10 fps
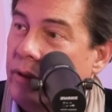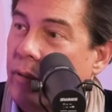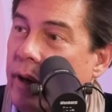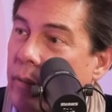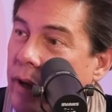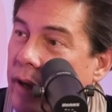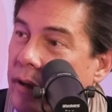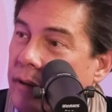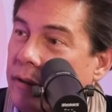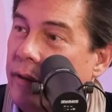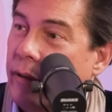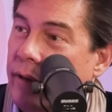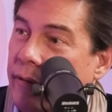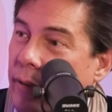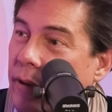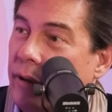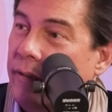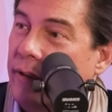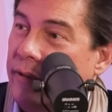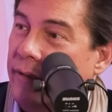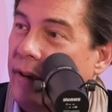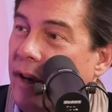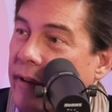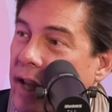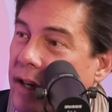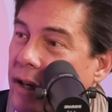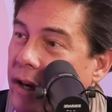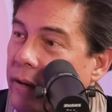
21, 34, 55, 89,